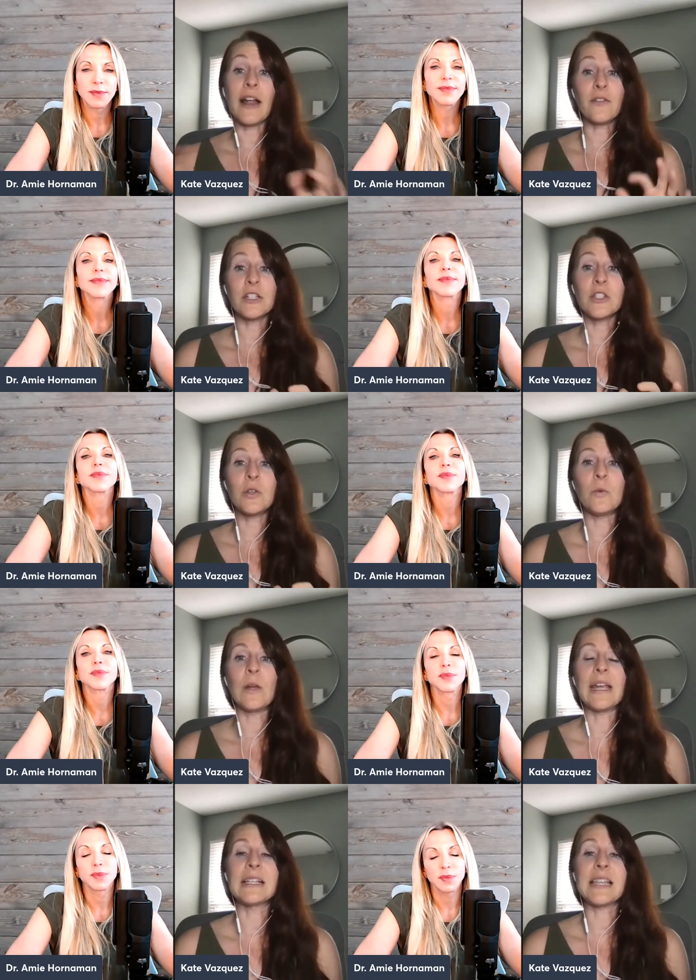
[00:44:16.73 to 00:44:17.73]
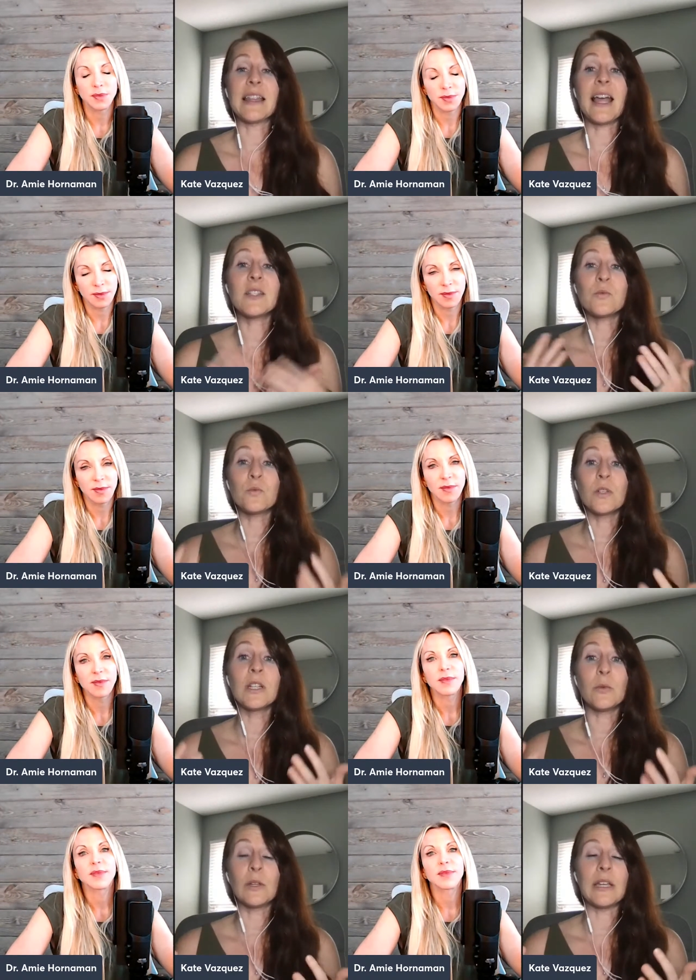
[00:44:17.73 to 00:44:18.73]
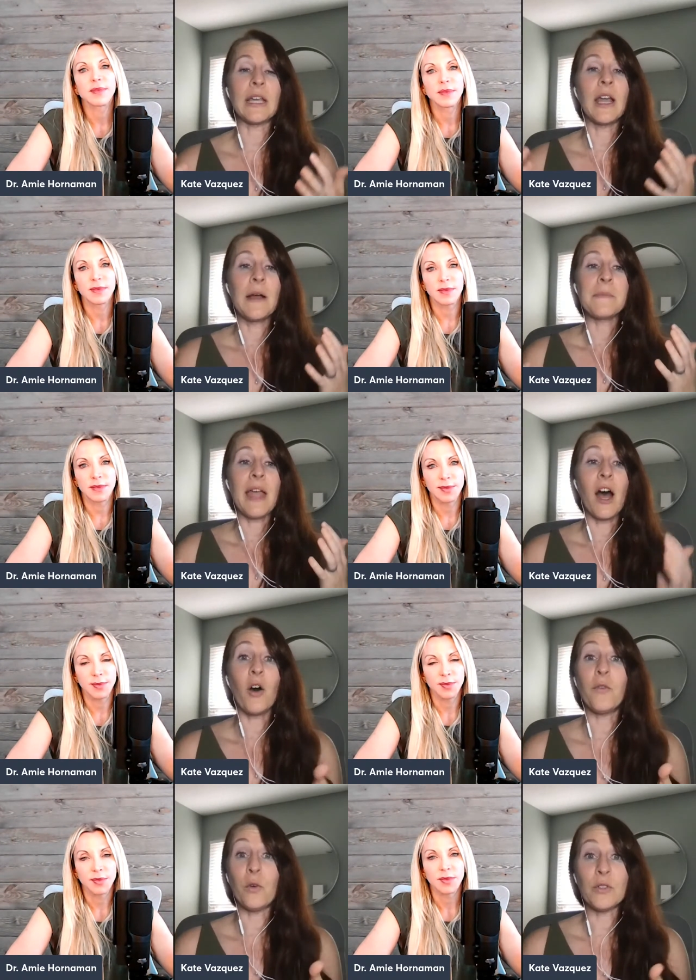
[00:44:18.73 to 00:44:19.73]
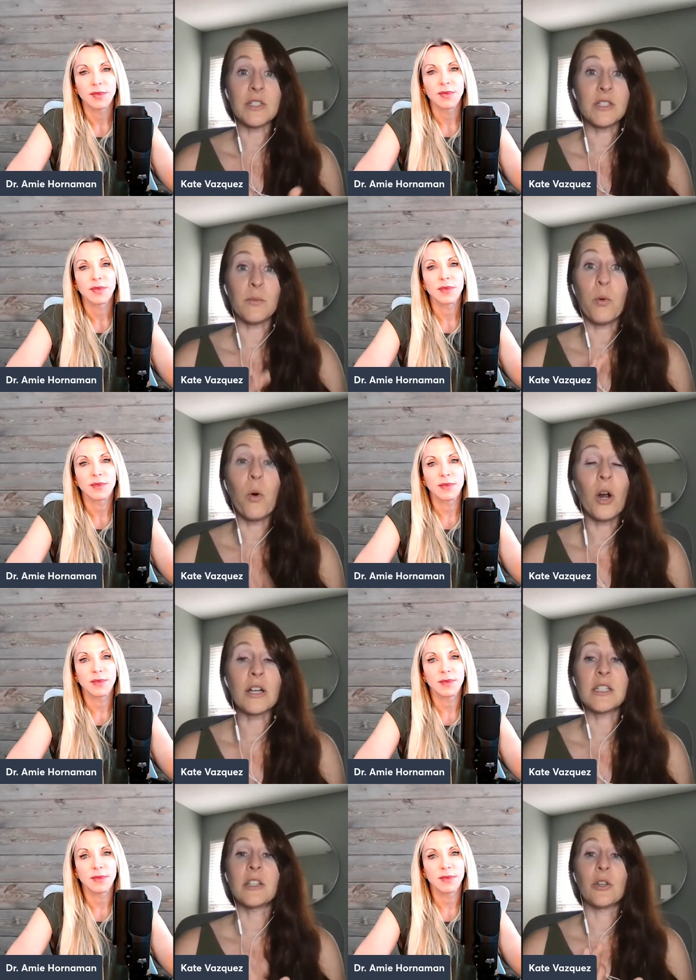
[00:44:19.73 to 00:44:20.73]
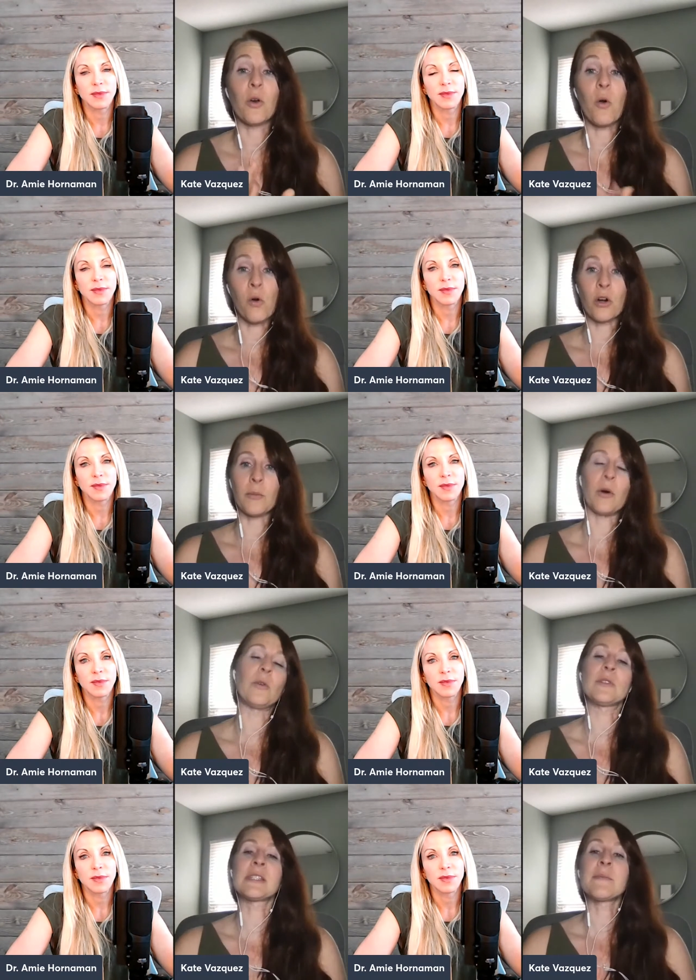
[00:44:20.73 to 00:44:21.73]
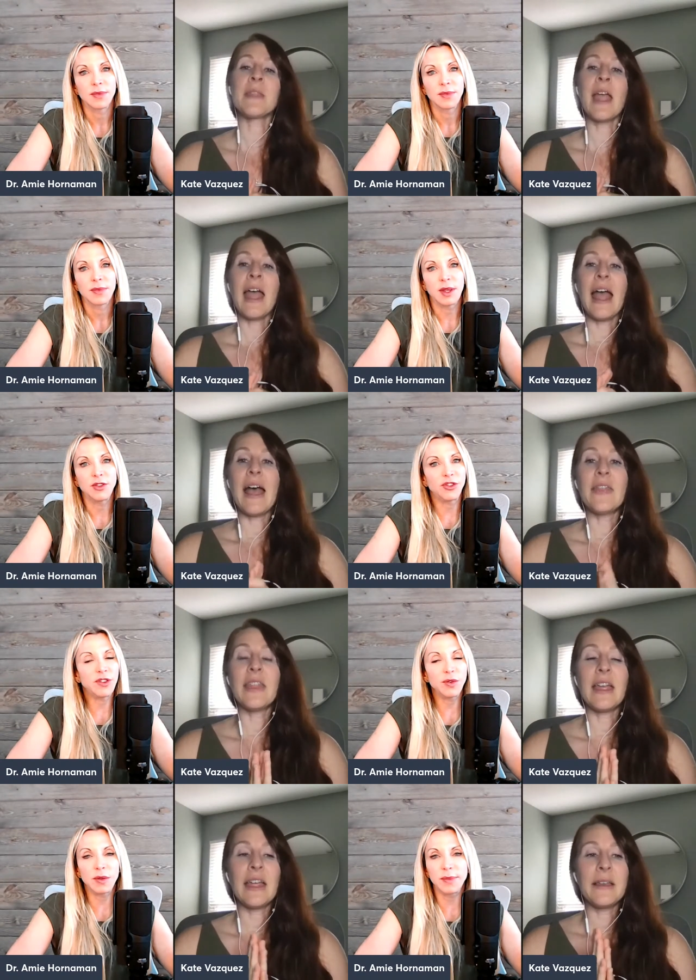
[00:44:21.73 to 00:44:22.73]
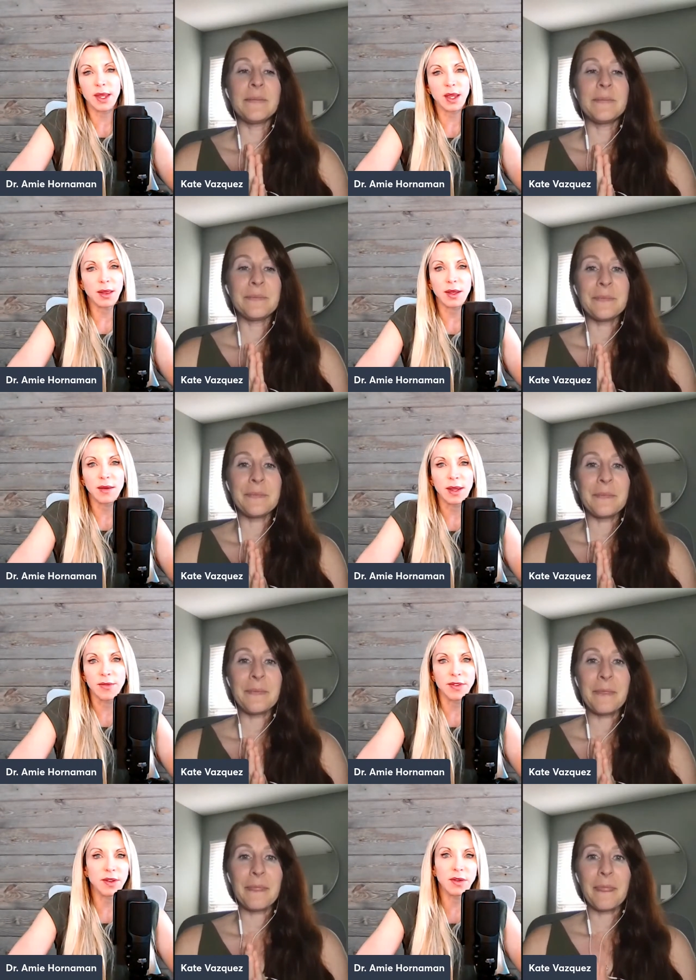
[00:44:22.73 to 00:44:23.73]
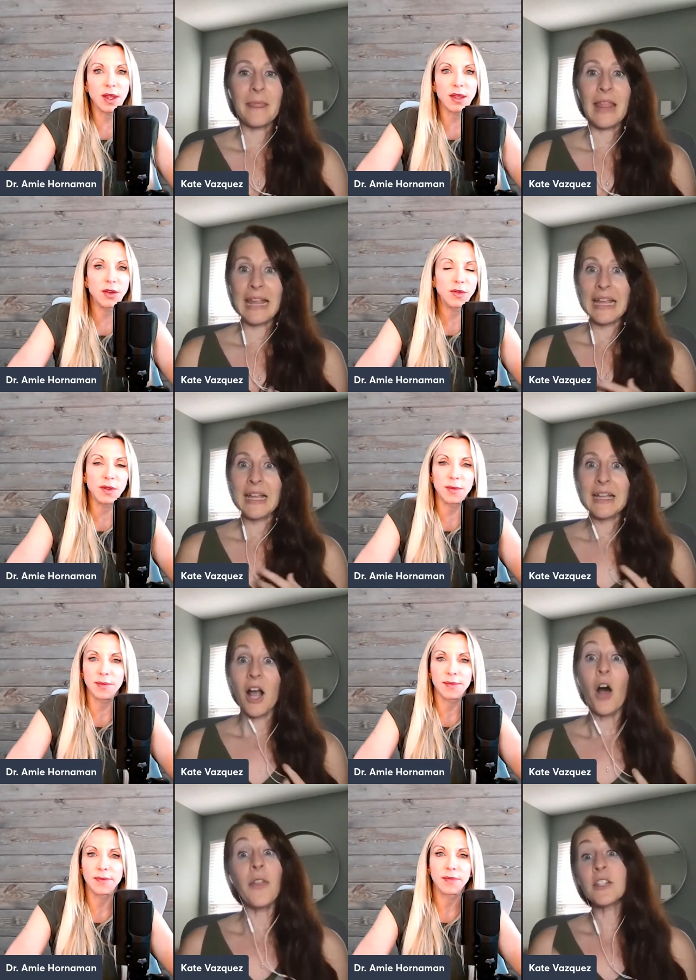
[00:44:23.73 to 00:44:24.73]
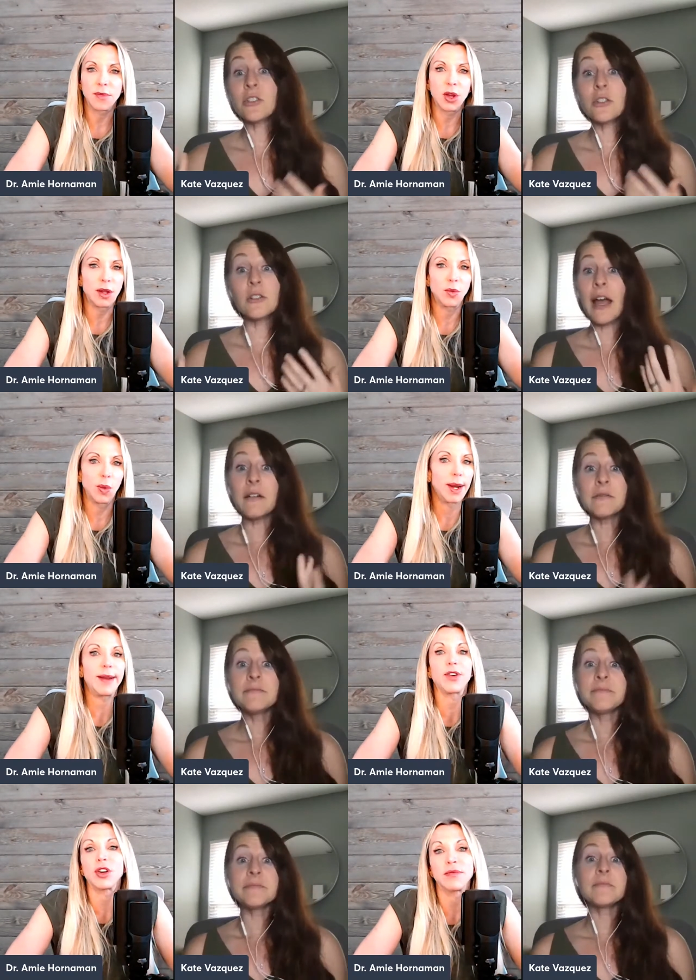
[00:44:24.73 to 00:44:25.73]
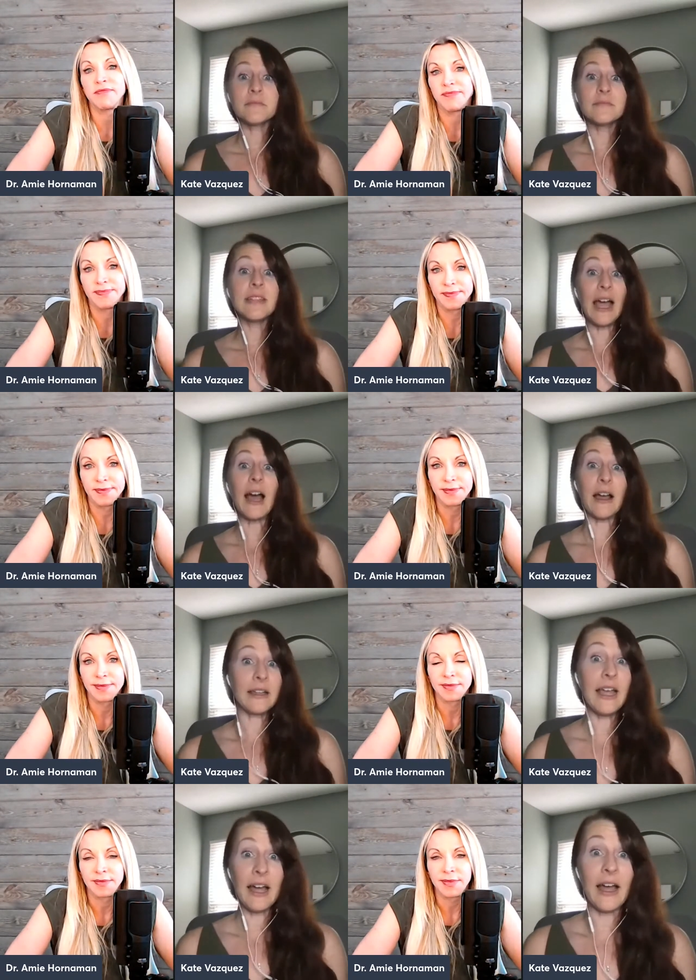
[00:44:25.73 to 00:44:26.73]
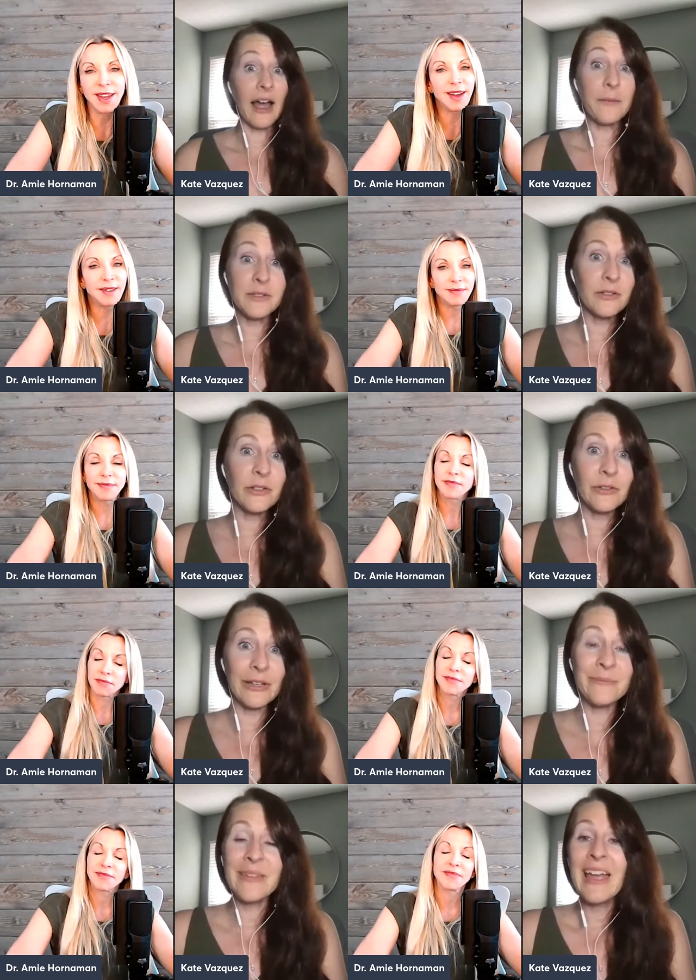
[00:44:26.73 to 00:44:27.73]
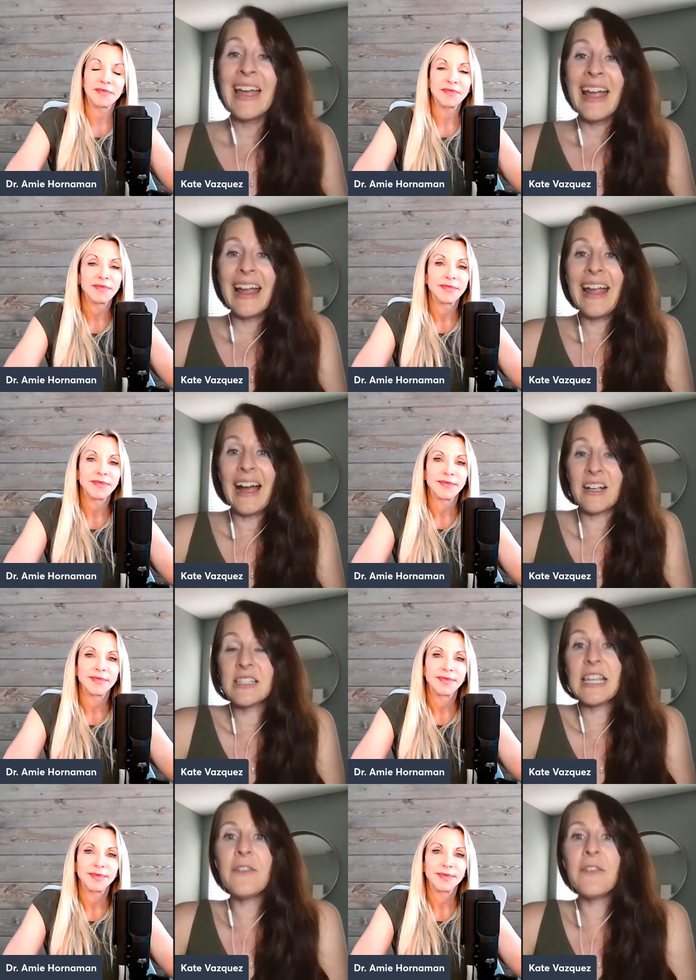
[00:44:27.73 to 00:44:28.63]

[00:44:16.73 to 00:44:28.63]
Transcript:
Speaker 1: every two weeks. And that's really, really helpful to support your hormones. And, and then,
Speaker 2: daily, every single day, use them oh, that's on whatever.
Speaker 1: Yeah, yeah, yeah, absolutely. Yeah, because